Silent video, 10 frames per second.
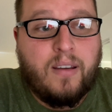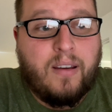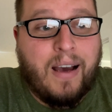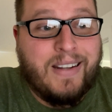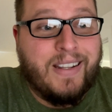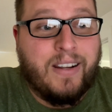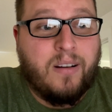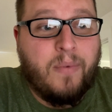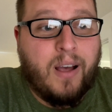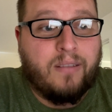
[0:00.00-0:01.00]
I did it
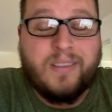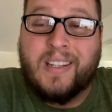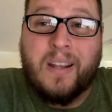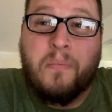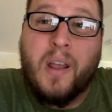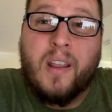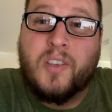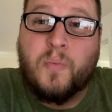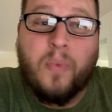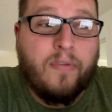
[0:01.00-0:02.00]
about 10
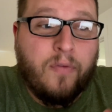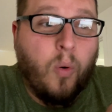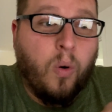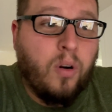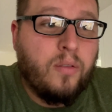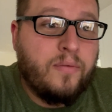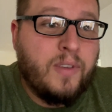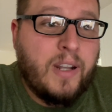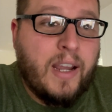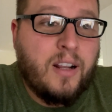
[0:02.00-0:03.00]
minutes before
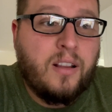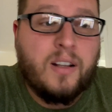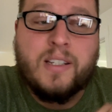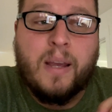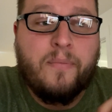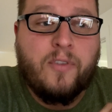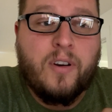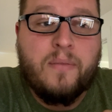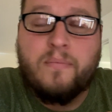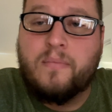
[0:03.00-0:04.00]
the 9 o'clock time
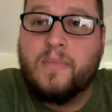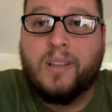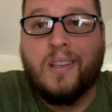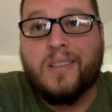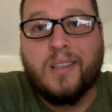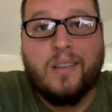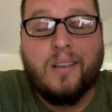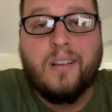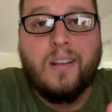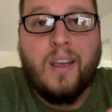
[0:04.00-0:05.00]
frame that they said
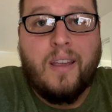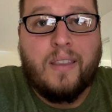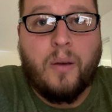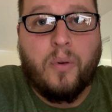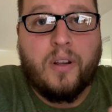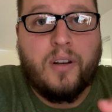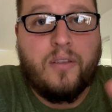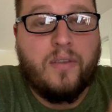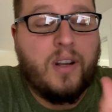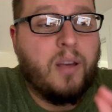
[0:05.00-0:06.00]
that they were going to do
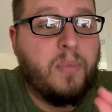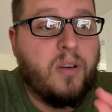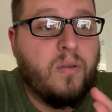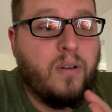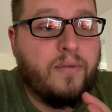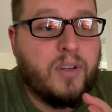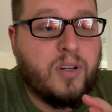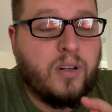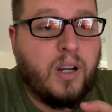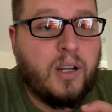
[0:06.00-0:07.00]
the debut of this
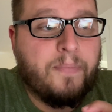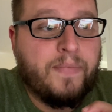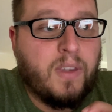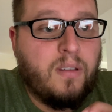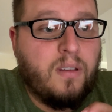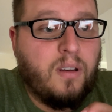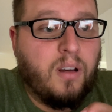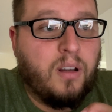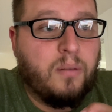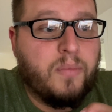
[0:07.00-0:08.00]
truck.
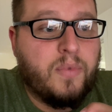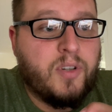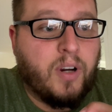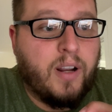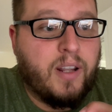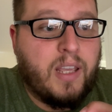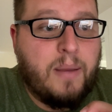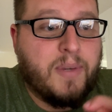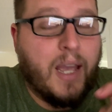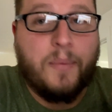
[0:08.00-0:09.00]
Trying to
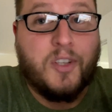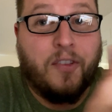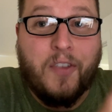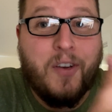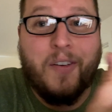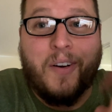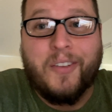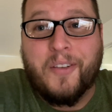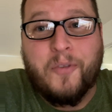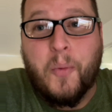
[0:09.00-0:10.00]
keep tabs on
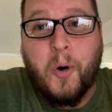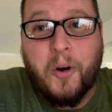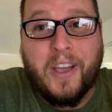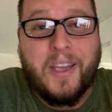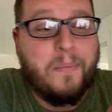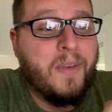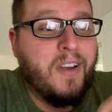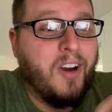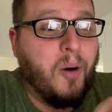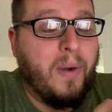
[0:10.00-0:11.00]
the football game
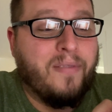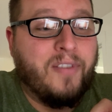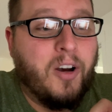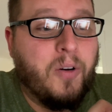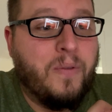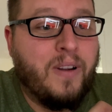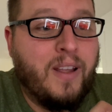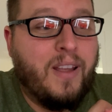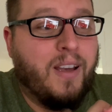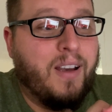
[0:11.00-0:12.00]
on my phone
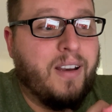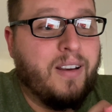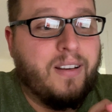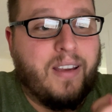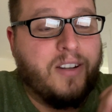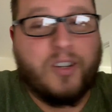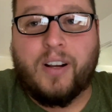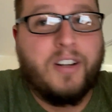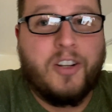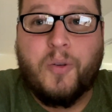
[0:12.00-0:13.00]
and
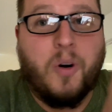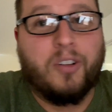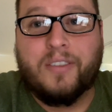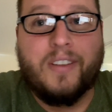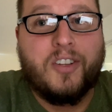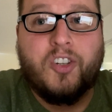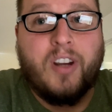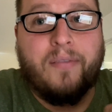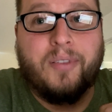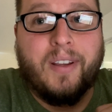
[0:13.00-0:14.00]
trying to do all of this
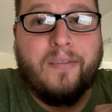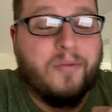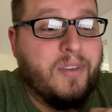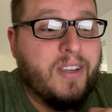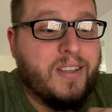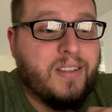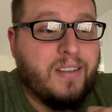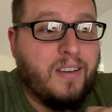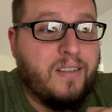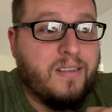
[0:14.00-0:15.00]
shuffling for this
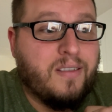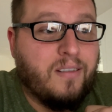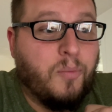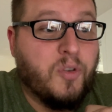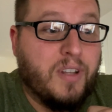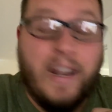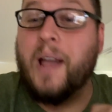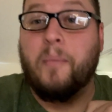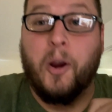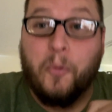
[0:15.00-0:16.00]
is almost a
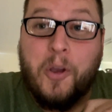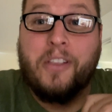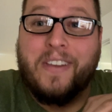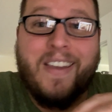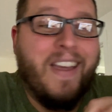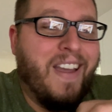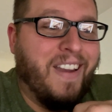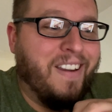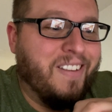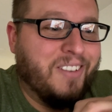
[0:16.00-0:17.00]
nightmare, really,
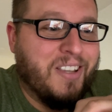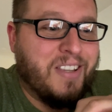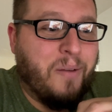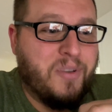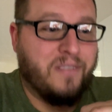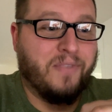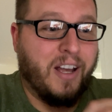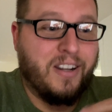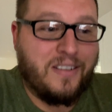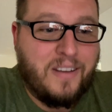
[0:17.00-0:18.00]
unless I was
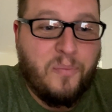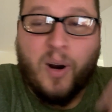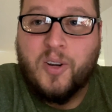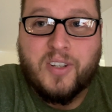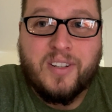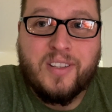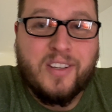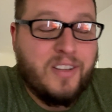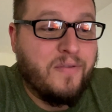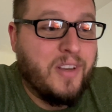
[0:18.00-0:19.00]
invited in person to
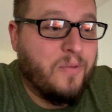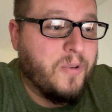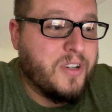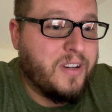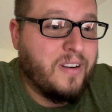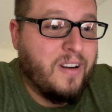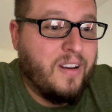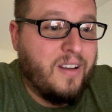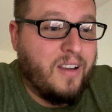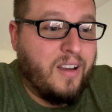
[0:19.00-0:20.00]
this event, which
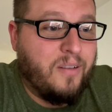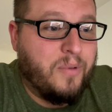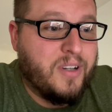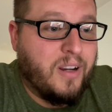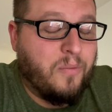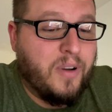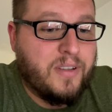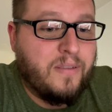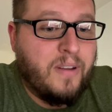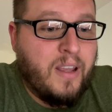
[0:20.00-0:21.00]
I
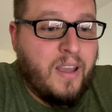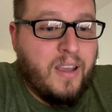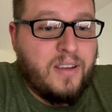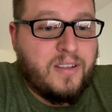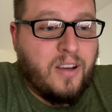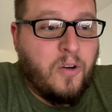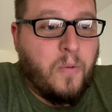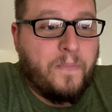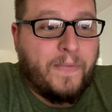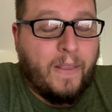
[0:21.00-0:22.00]
wasn't. So
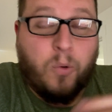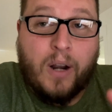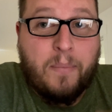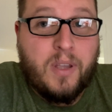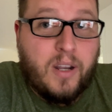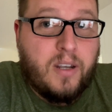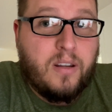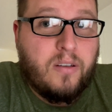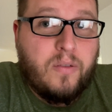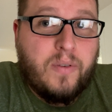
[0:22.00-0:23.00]
what I'm going to
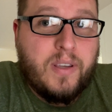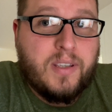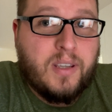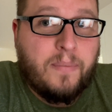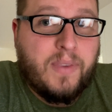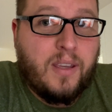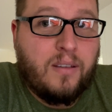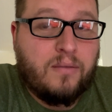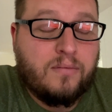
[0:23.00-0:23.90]
do is something